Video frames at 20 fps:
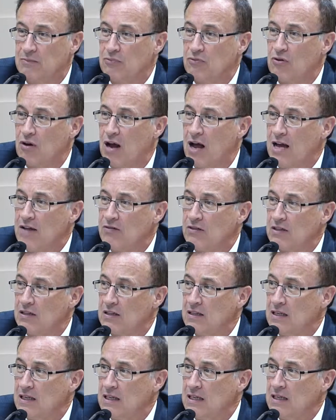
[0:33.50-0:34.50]

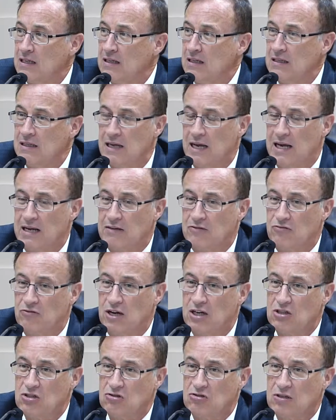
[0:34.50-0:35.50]
privately, at a
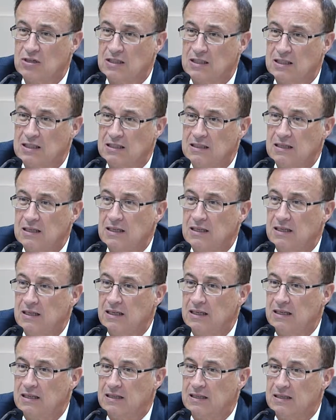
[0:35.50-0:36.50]
restaurant,
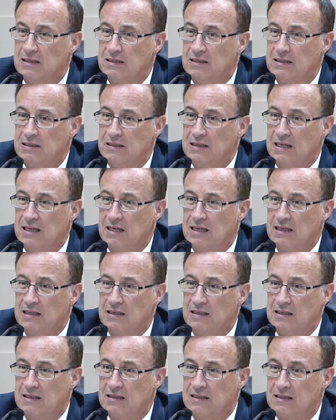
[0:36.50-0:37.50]
in
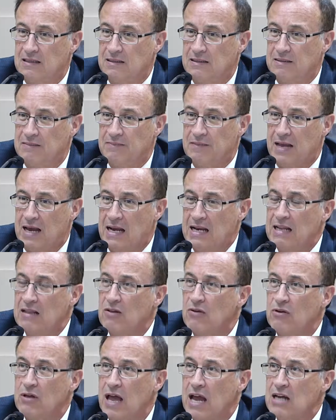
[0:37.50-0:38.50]
any
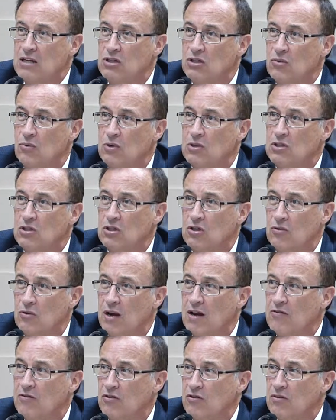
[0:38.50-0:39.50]
location
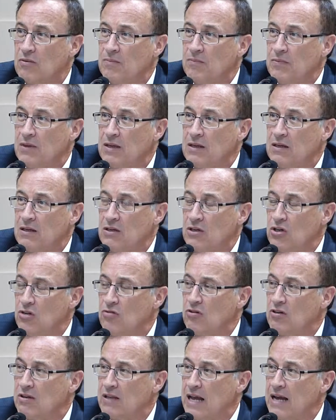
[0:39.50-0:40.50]
whatsoever,
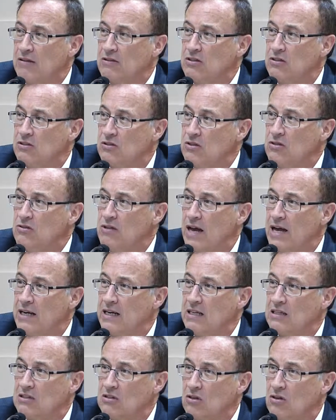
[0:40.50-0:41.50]
you're allowed to do that
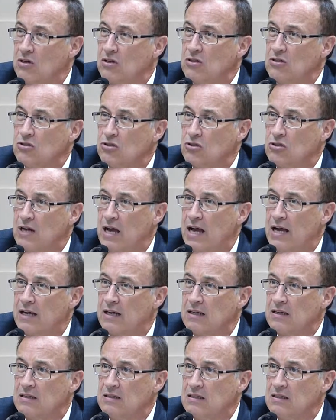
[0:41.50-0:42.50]
as long as you're not
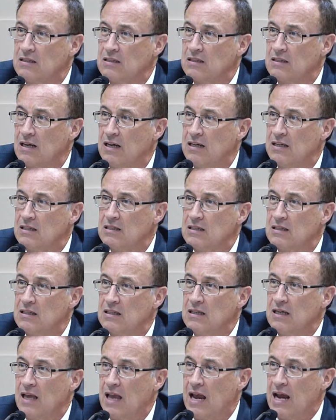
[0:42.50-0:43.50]
going to discuss
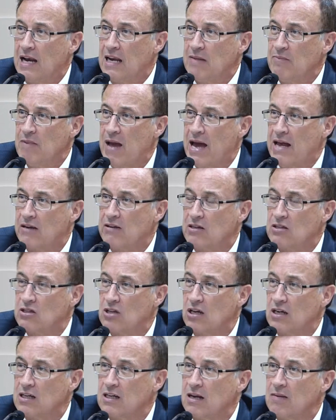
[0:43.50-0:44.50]
any matter that's
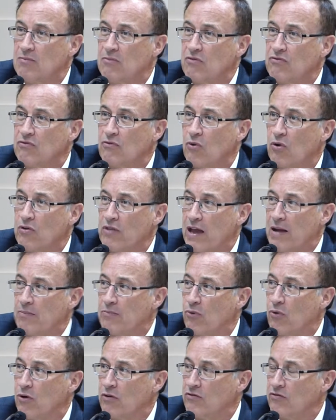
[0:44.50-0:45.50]
going to come before that
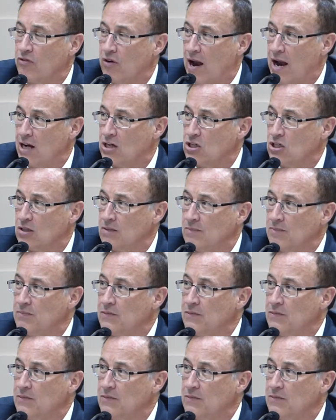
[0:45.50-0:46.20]
board for action.